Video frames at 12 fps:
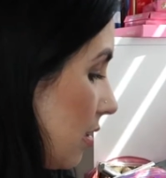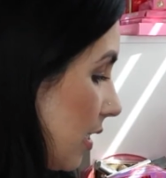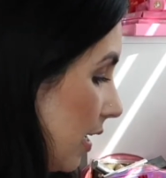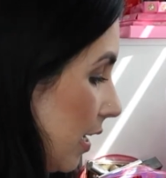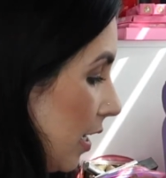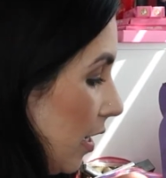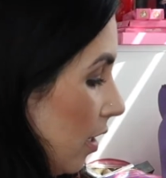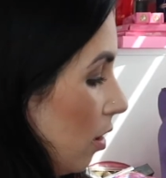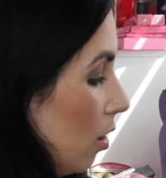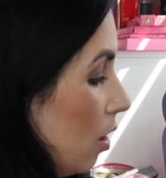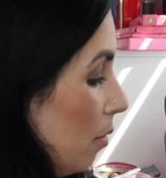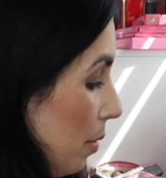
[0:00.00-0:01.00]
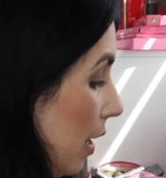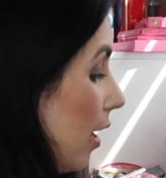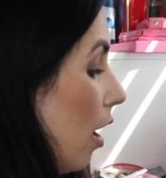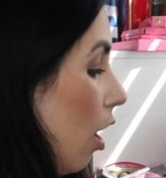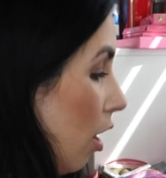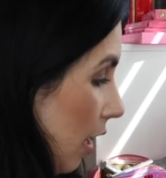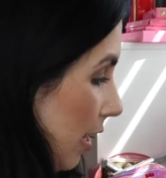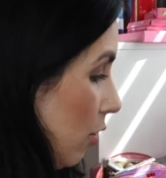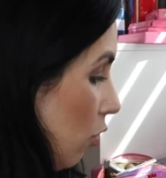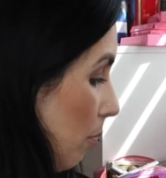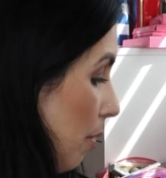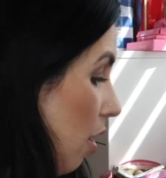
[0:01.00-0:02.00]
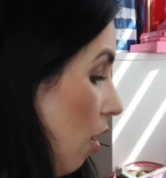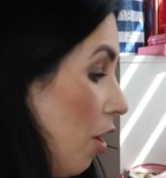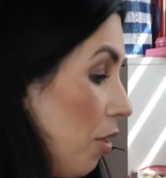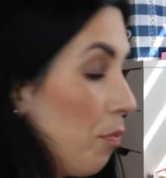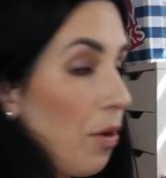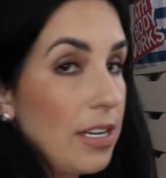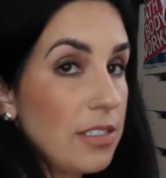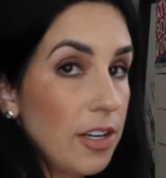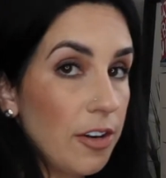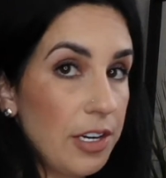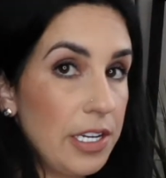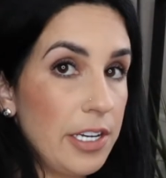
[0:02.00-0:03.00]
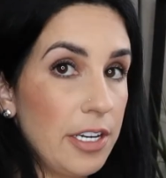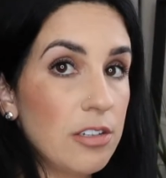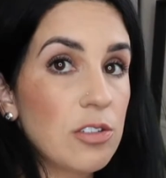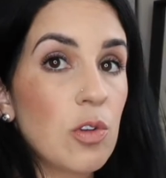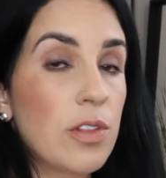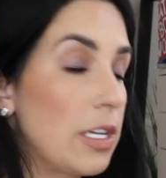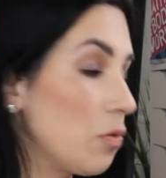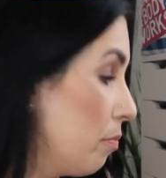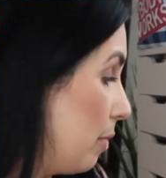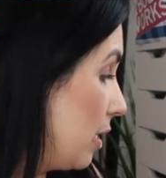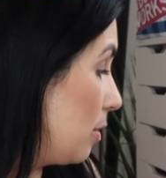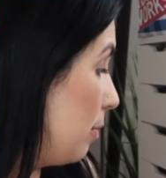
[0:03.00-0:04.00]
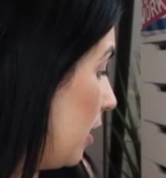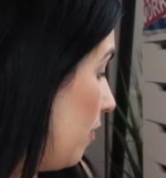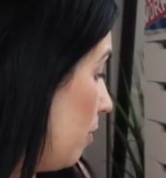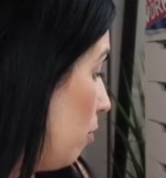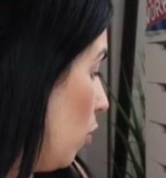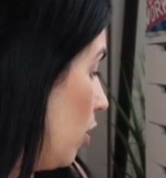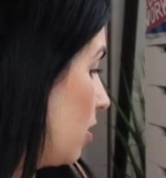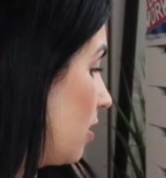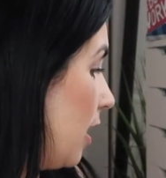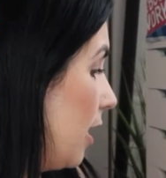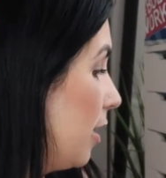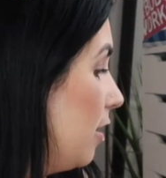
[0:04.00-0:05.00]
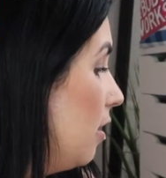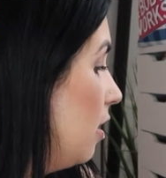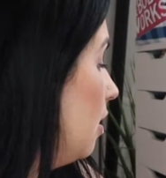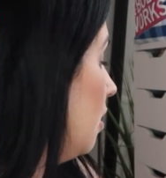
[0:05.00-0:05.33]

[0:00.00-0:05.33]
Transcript: skincare, but I know about all the brands that are in here, so that's what makes me even more excited